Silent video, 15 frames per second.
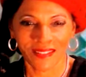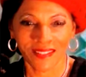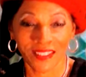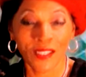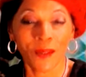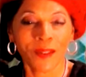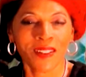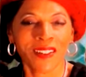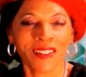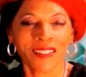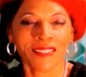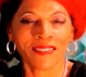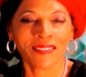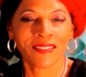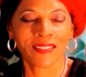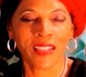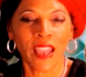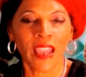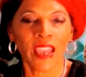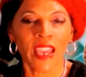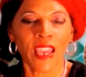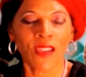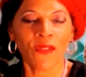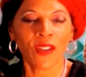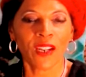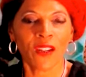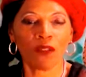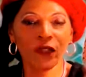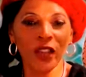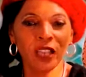You will know. Even
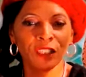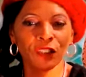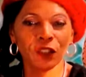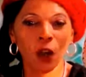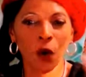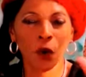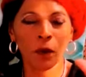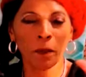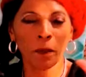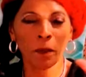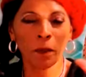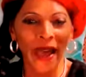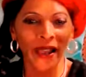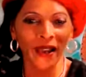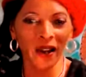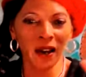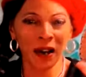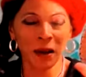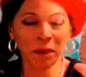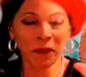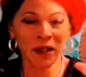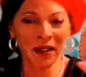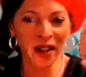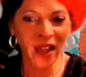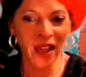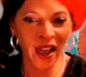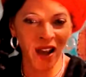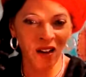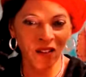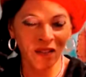if they showed back up
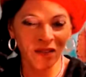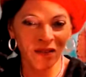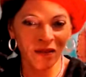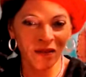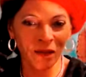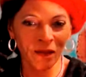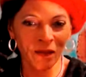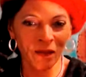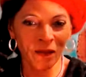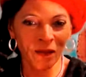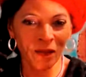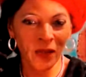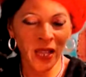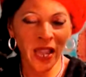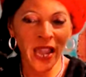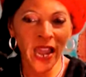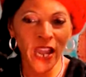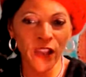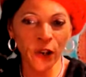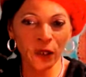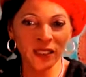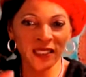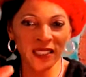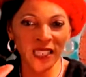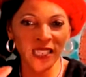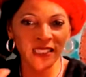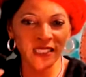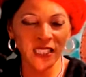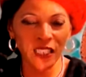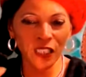now, and your
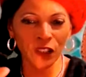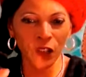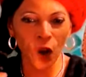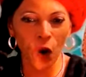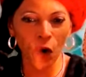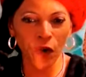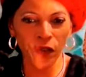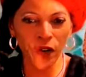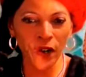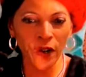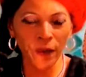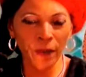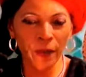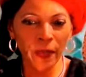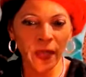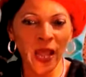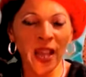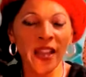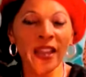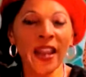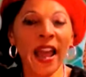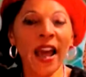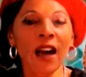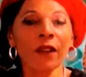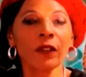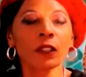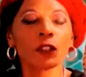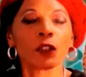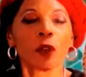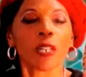season is over, now
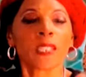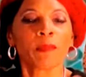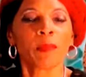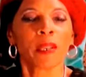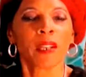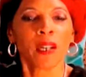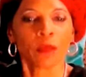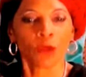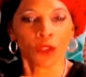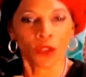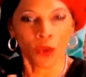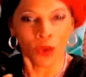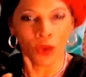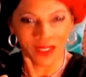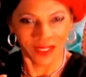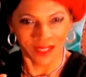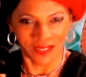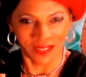the choice becomes yours.